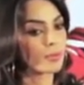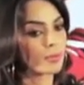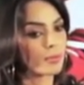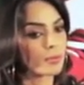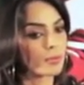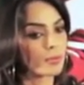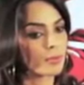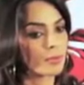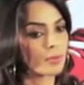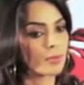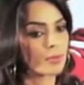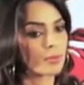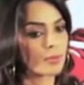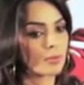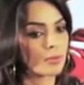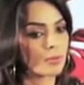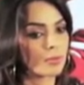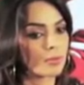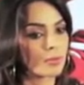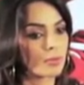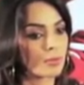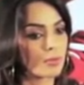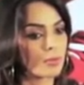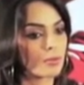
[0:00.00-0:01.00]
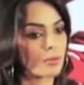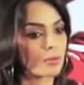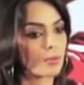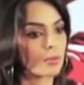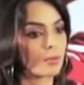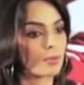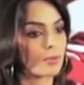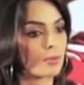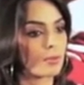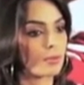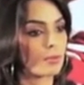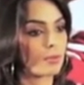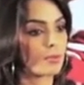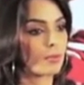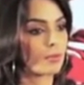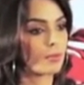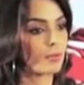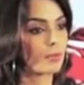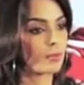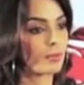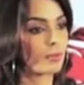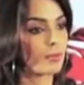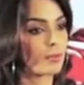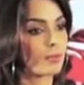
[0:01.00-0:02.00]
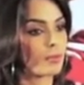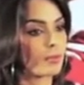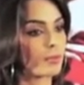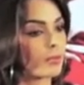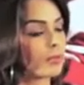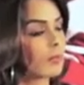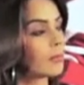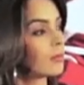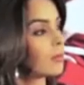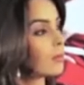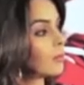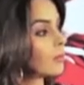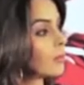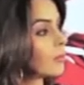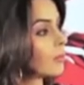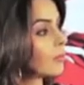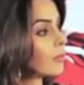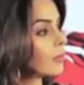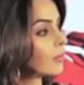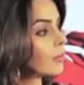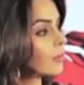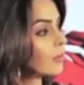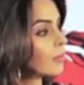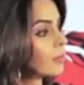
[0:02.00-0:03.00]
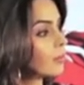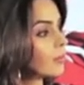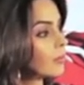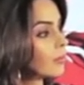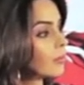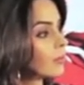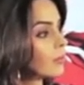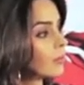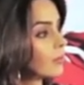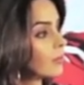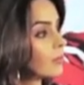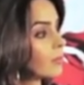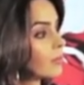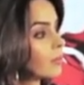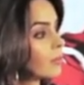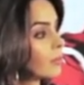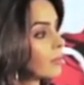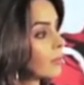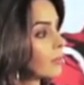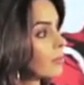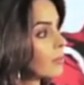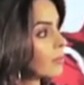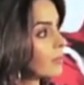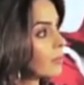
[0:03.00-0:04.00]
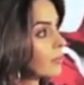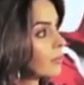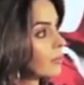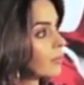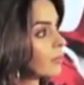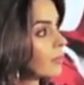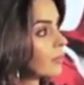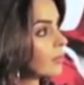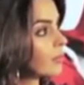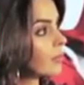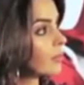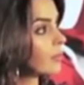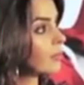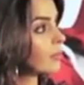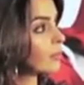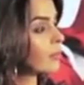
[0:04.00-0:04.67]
(silent)